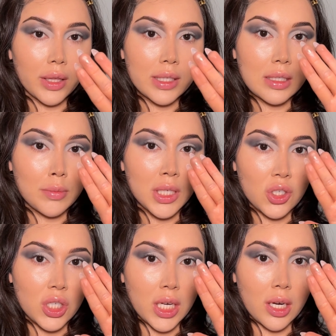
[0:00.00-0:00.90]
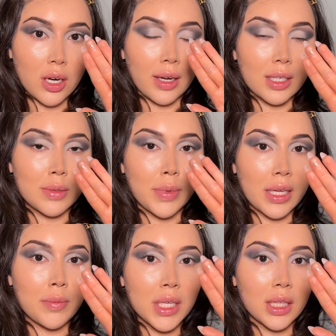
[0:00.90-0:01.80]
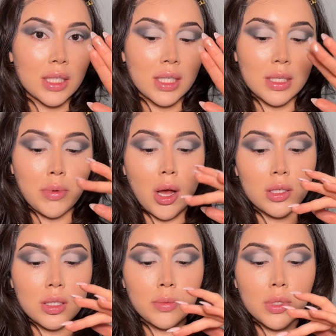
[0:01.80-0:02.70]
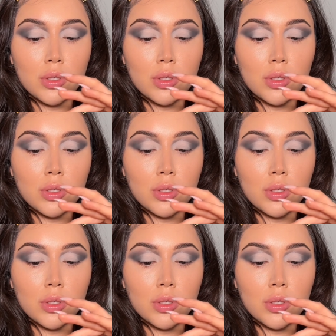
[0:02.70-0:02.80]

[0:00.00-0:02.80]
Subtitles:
this to be sheer and as pigmentless as possible,